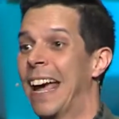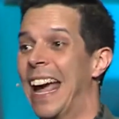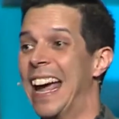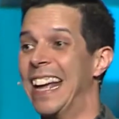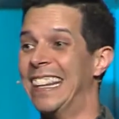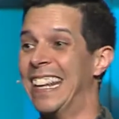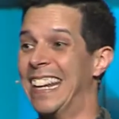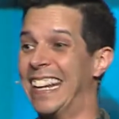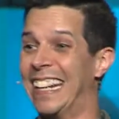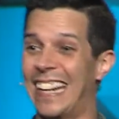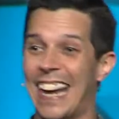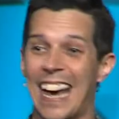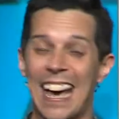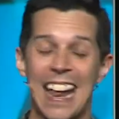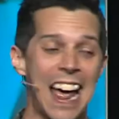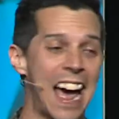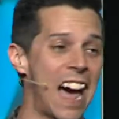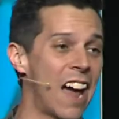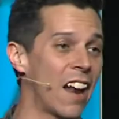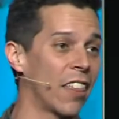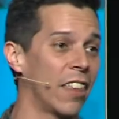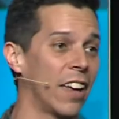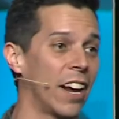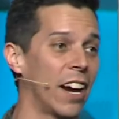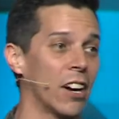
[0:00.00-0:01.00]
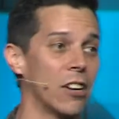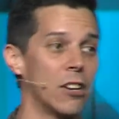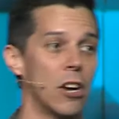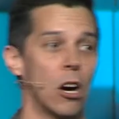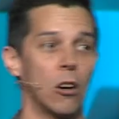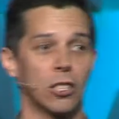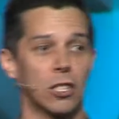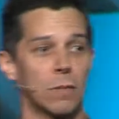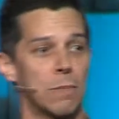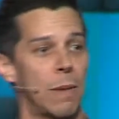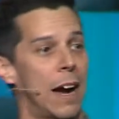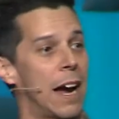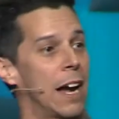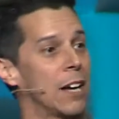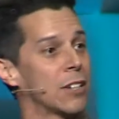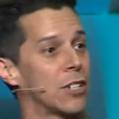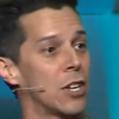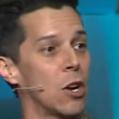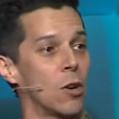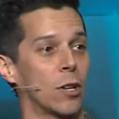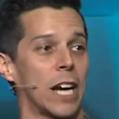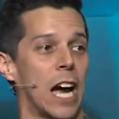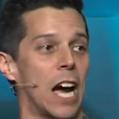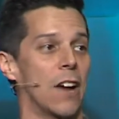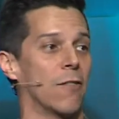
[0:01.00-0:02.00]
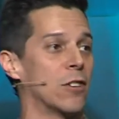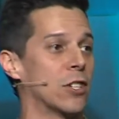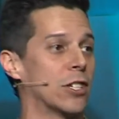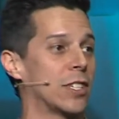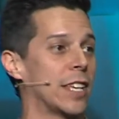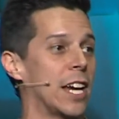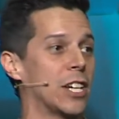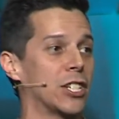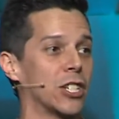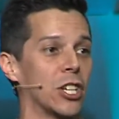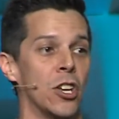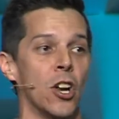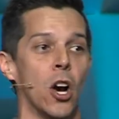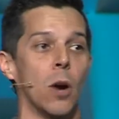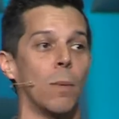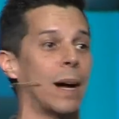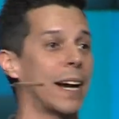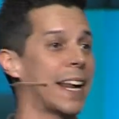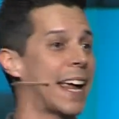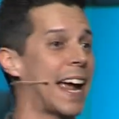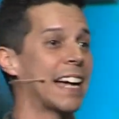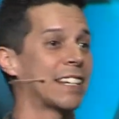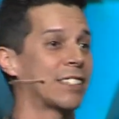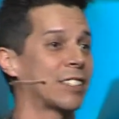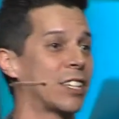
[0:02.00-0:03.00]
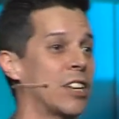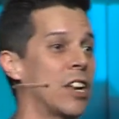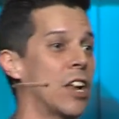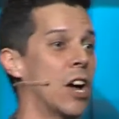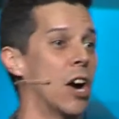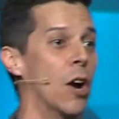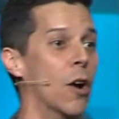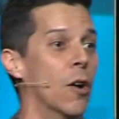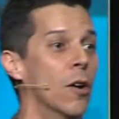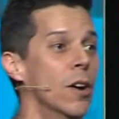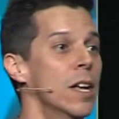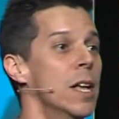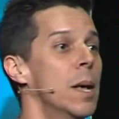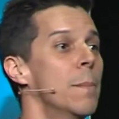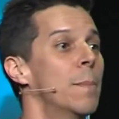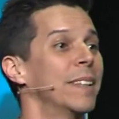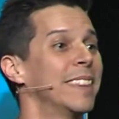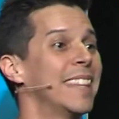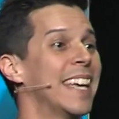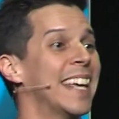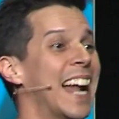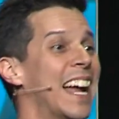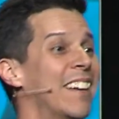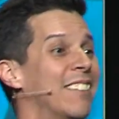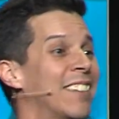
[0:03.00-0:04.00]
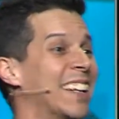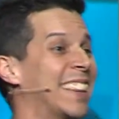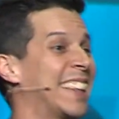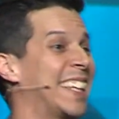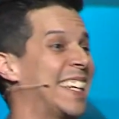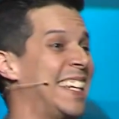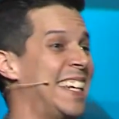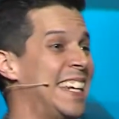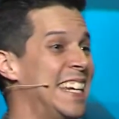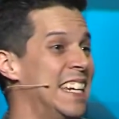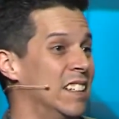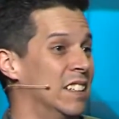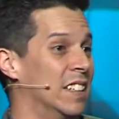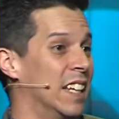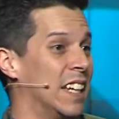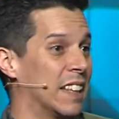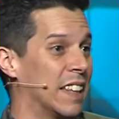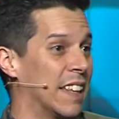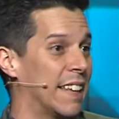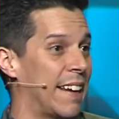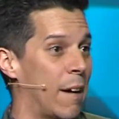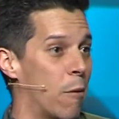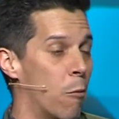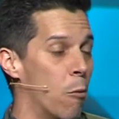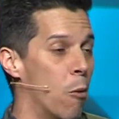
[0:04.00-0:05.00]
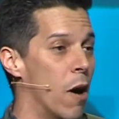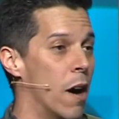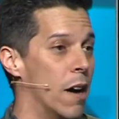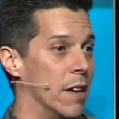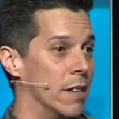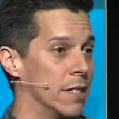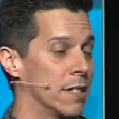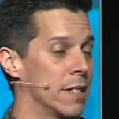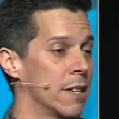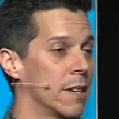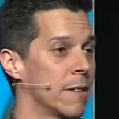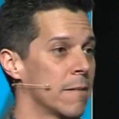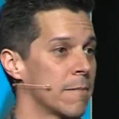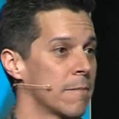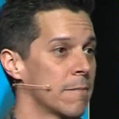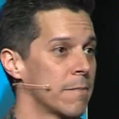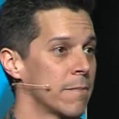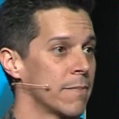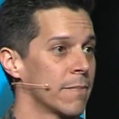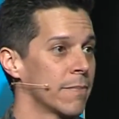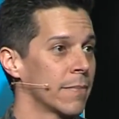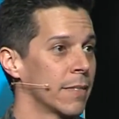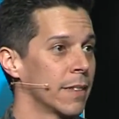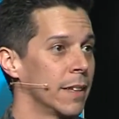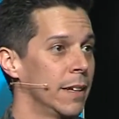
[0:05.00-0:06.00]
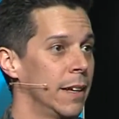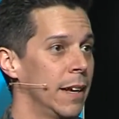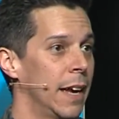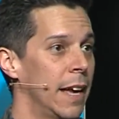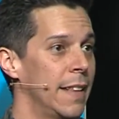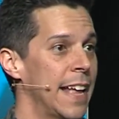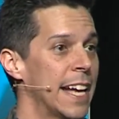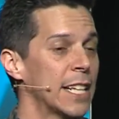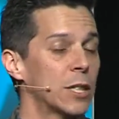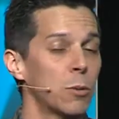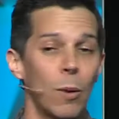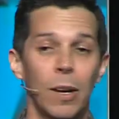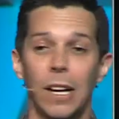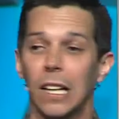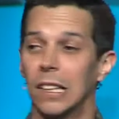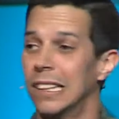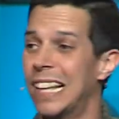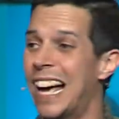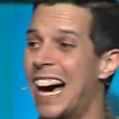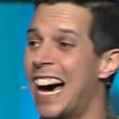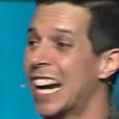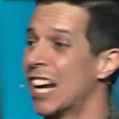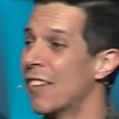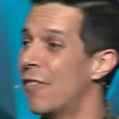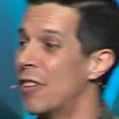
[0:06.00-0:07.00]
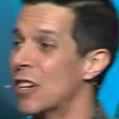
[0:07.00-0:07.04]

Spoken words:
and then get out of there. No smiles, no conversation. Nobody has to know, but then I've got the healing that I want. And that's what a lot of